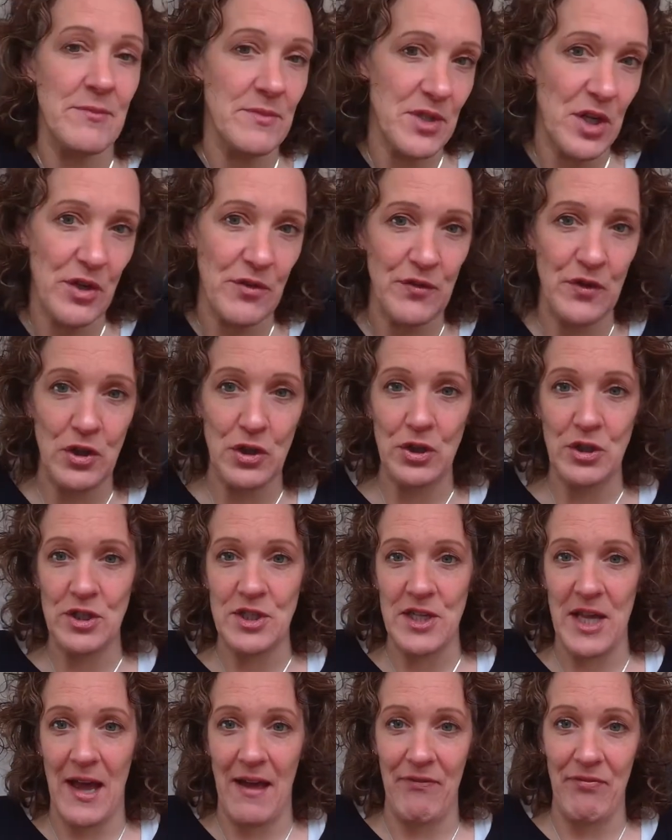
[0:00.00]
overlooked
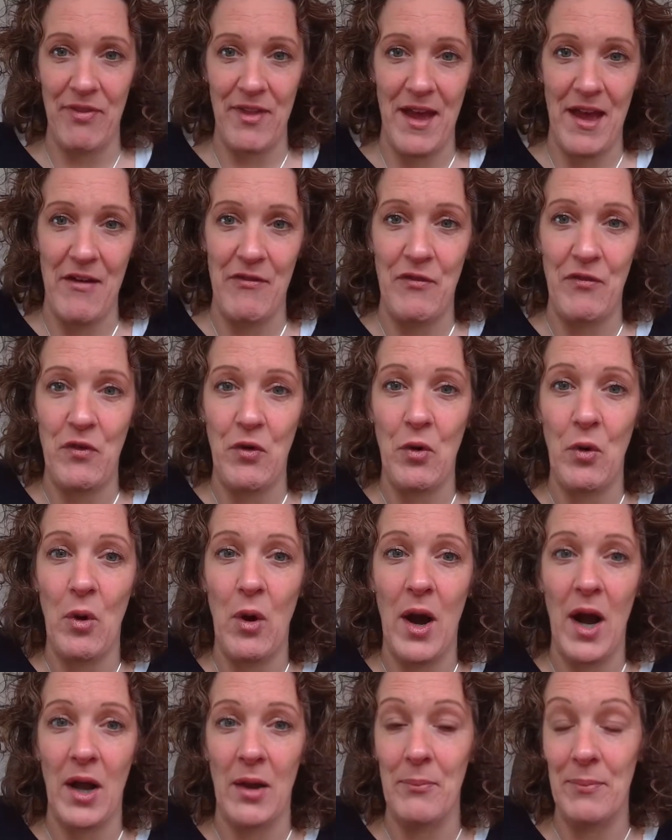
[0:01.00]
and therefore
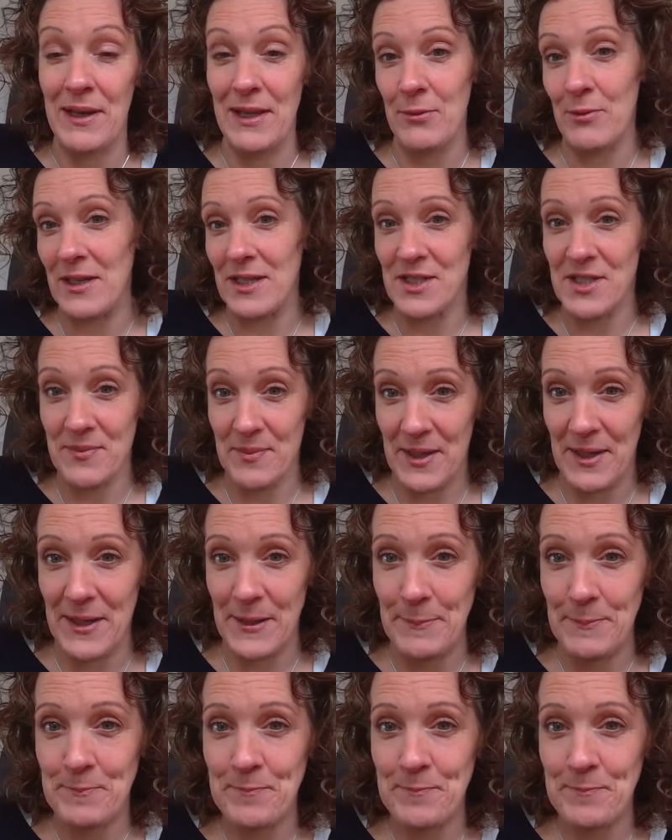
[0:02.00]
a complete waste of money.